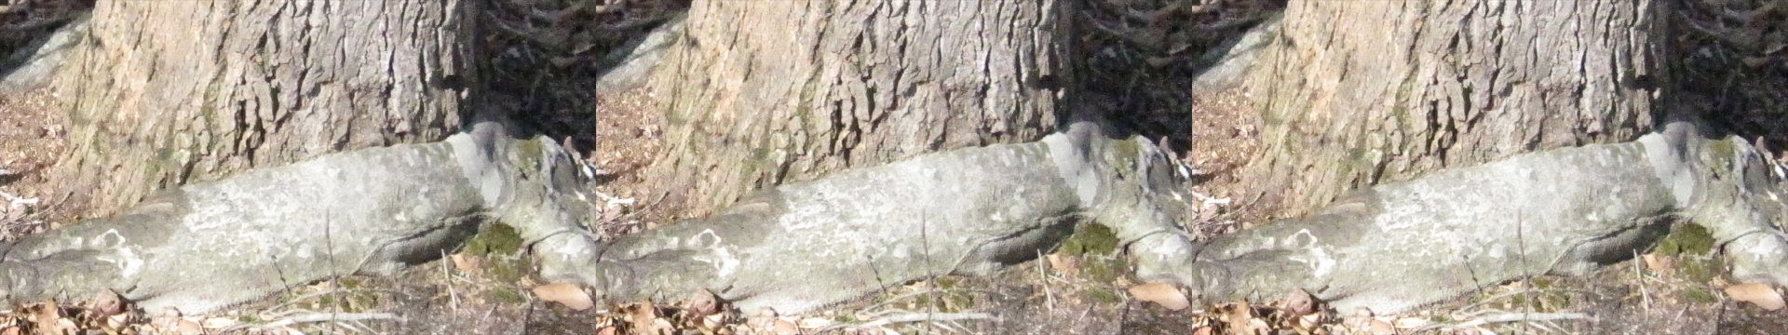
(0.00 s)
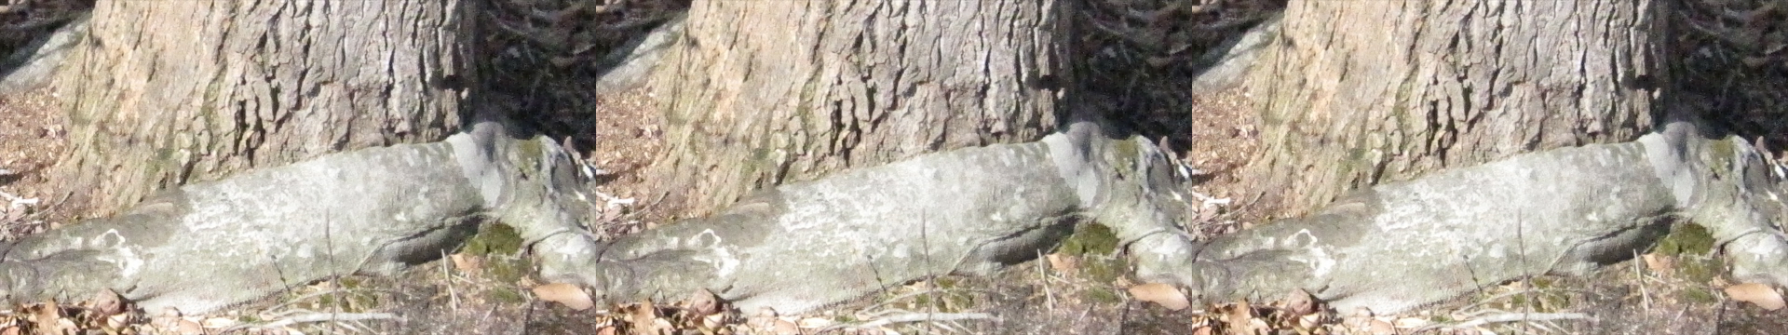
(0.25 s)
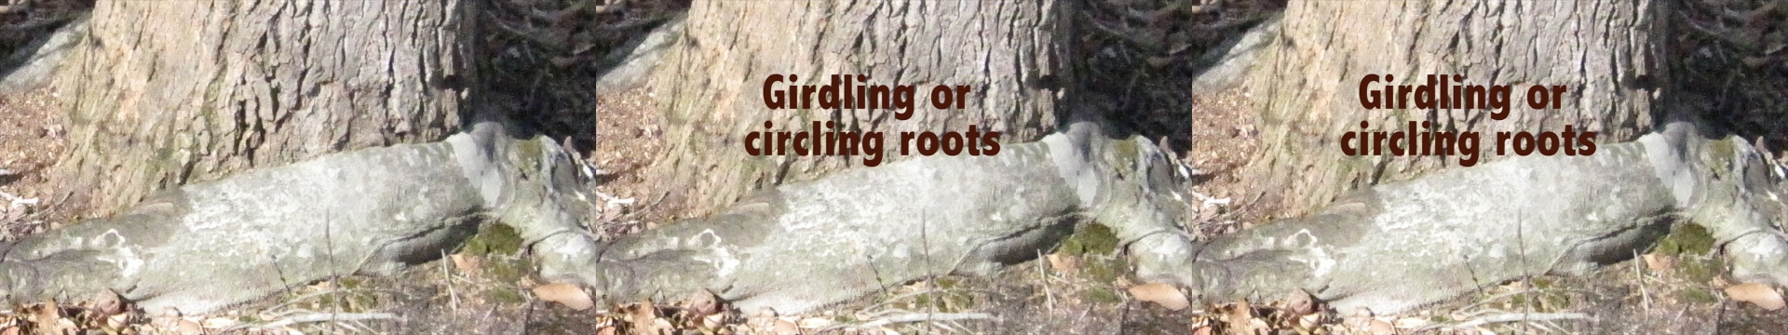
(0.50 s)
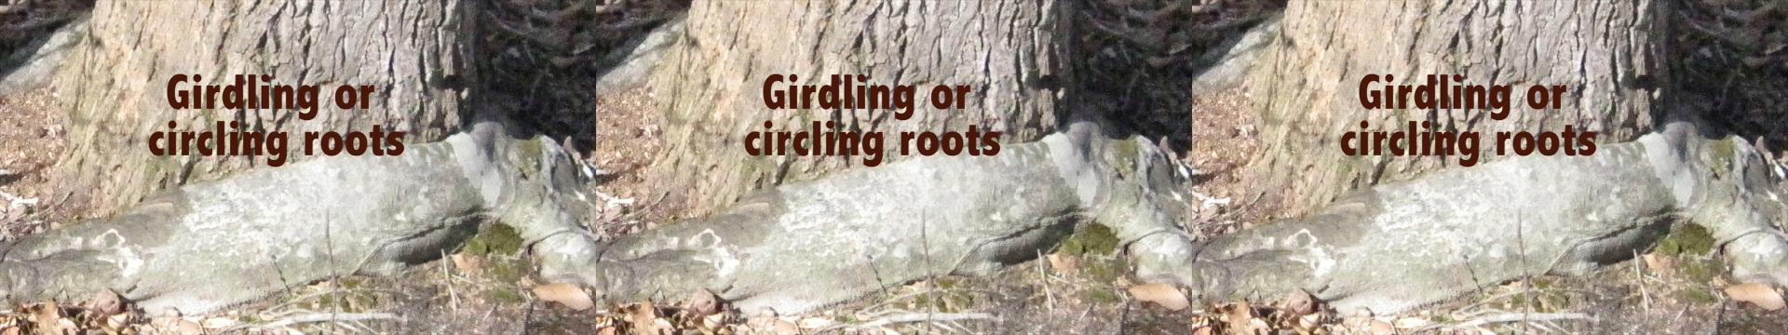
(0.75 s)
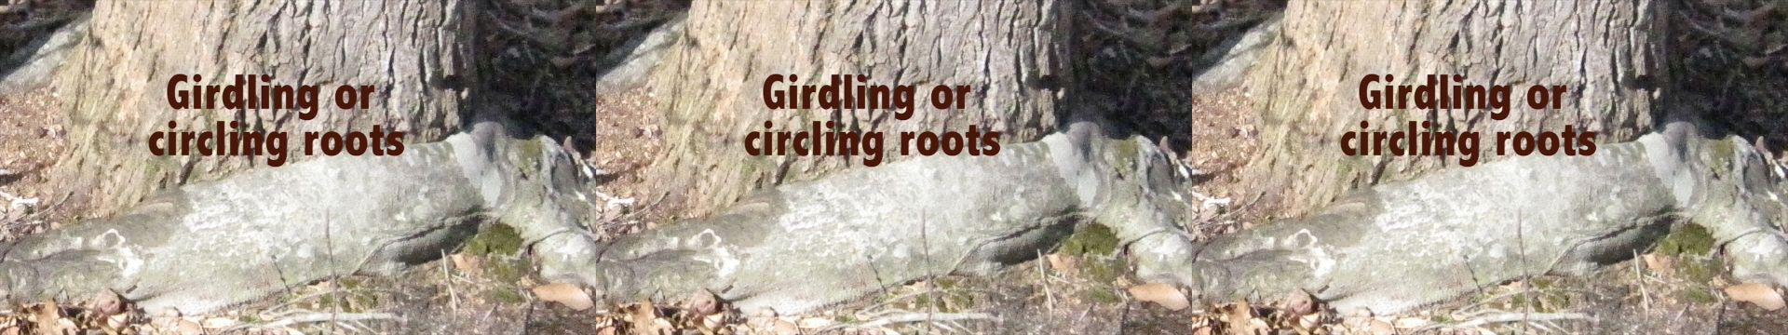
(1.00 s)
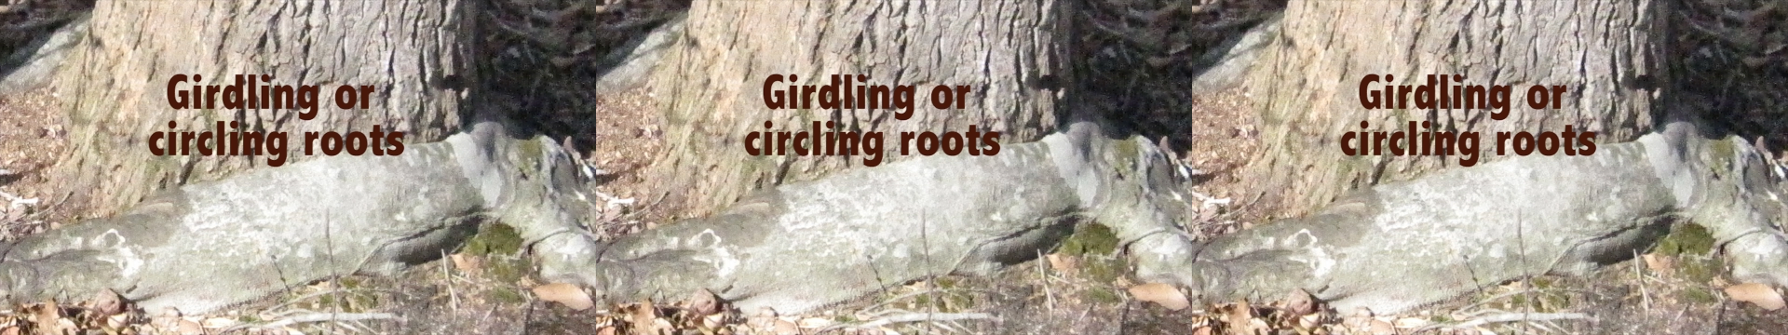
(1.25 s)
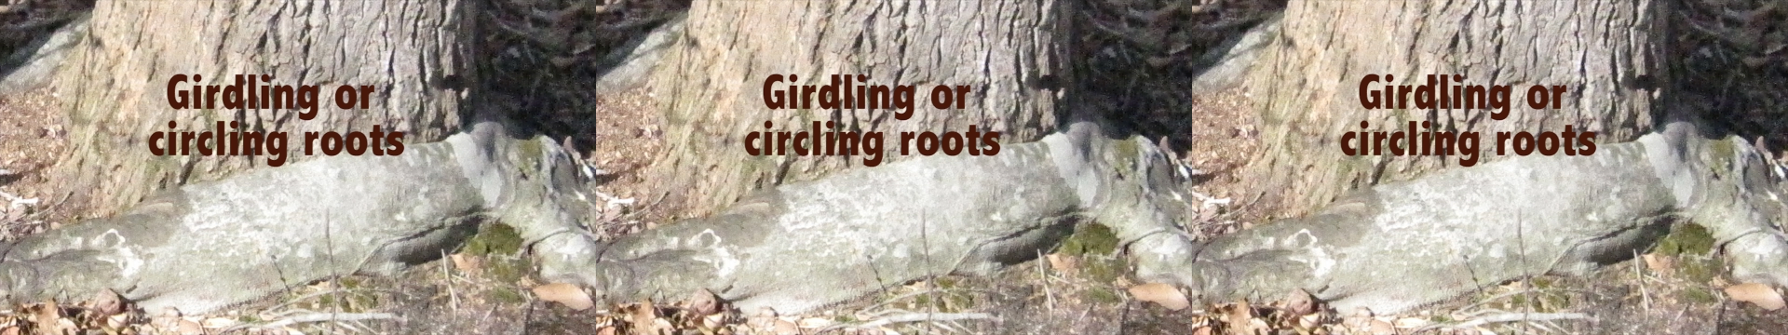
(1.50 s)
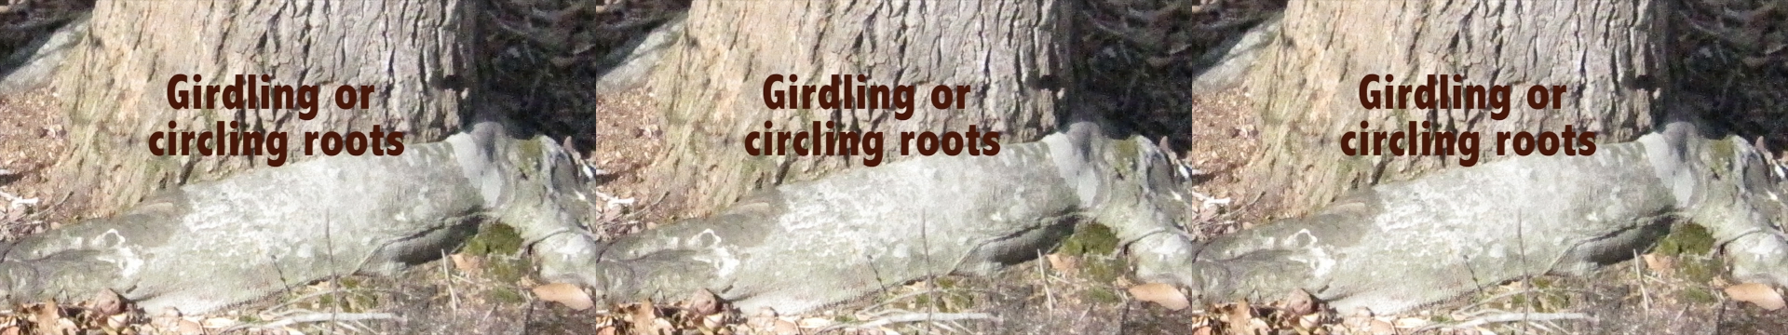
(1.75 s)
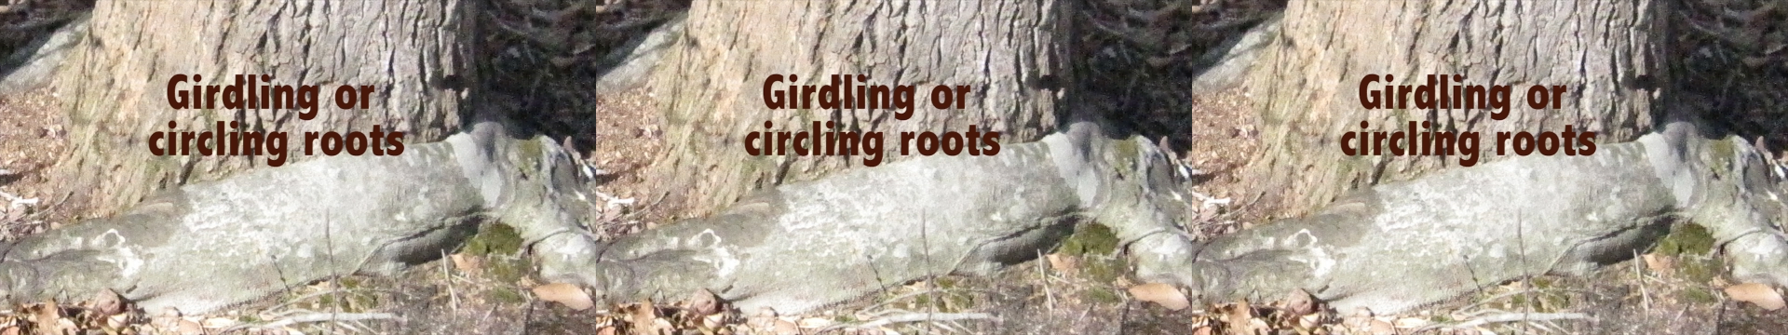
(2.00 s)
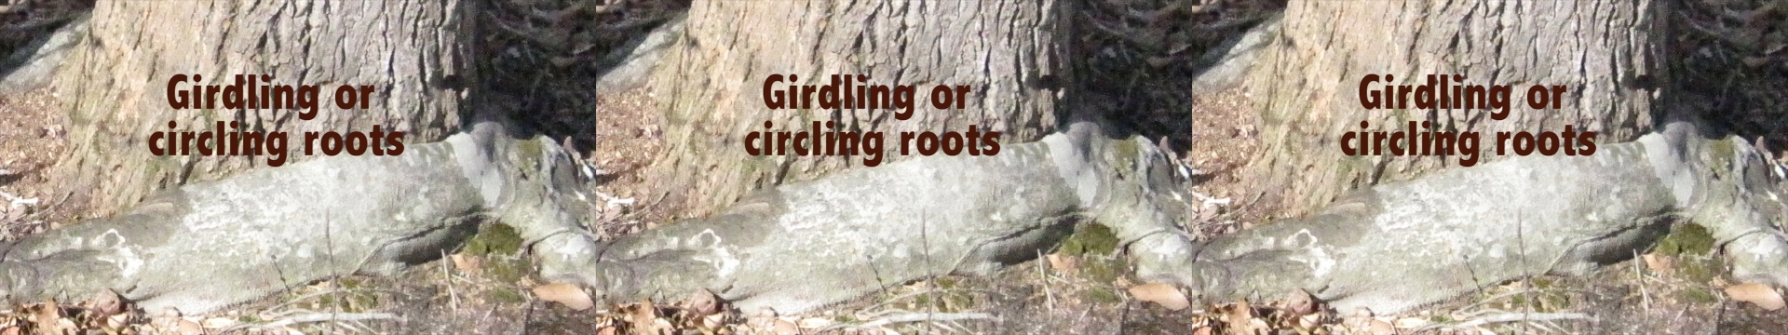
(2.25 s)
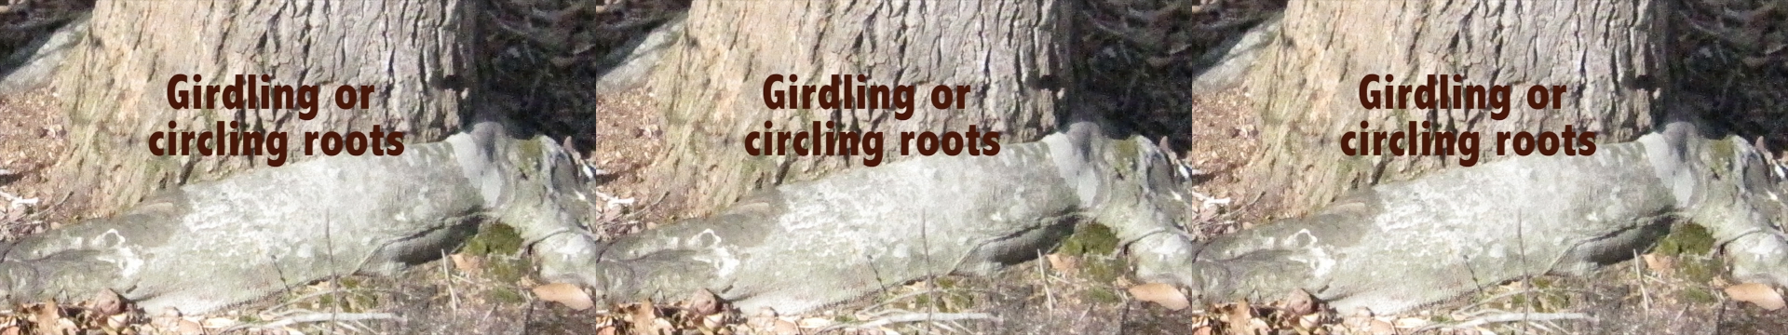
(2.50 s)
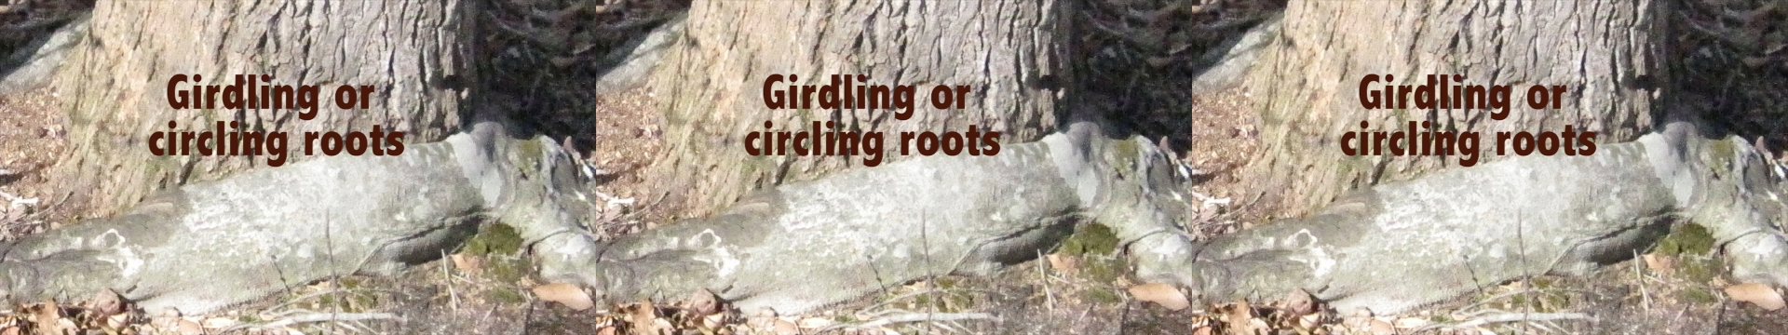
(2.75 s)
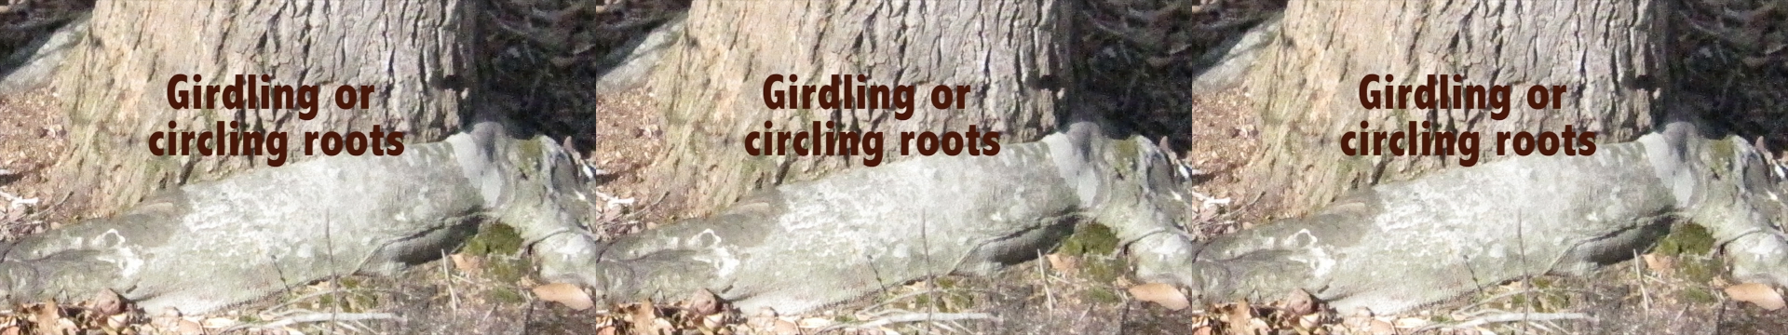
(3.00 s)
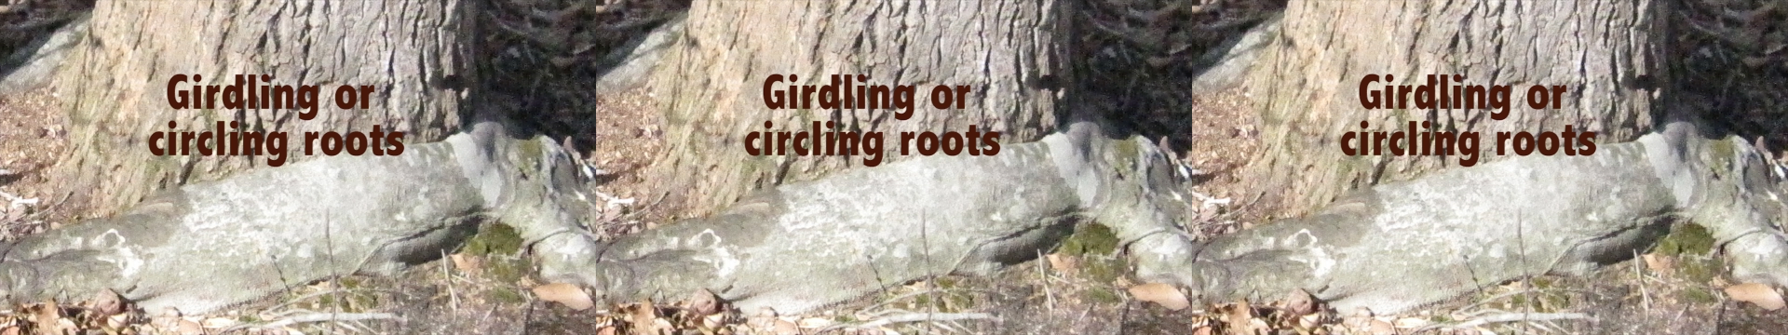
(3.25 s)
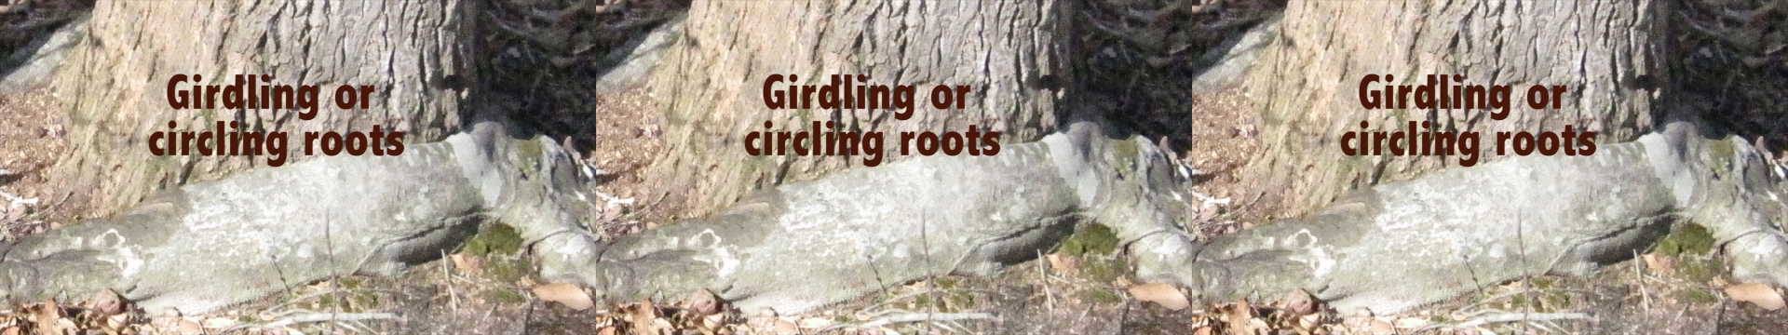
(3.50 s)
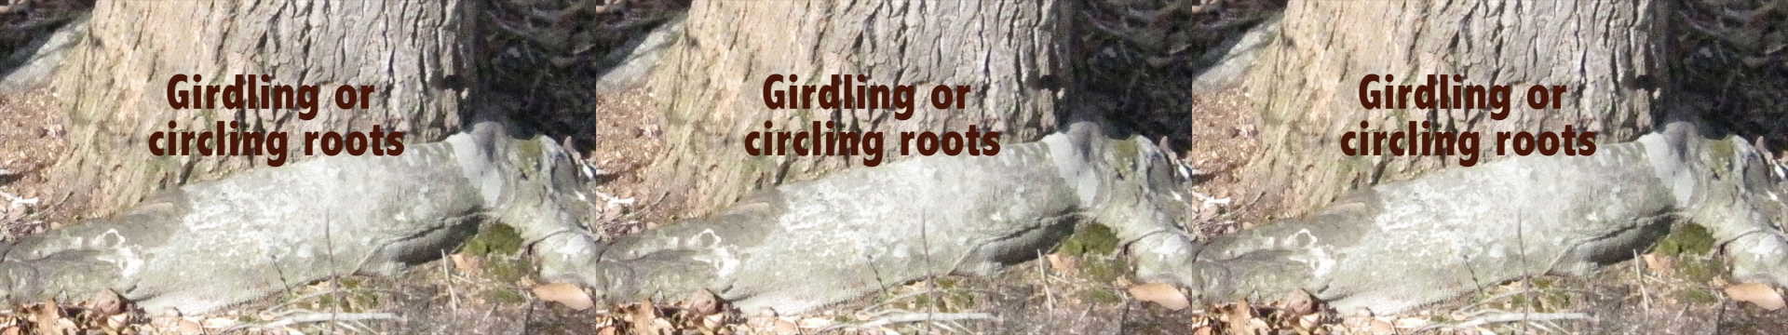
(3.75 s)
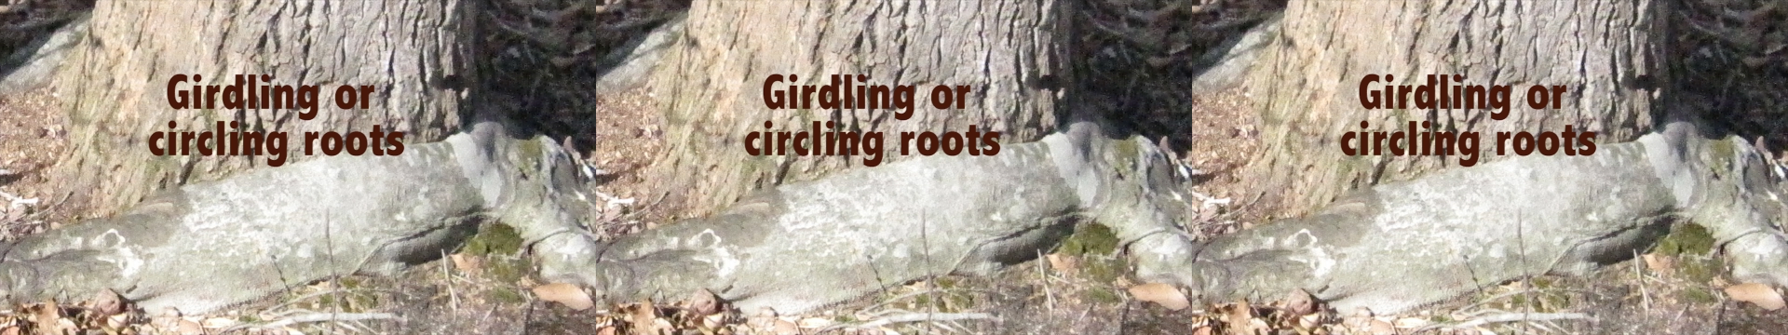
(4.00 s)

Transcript: No face is visible, so there are no lips to read.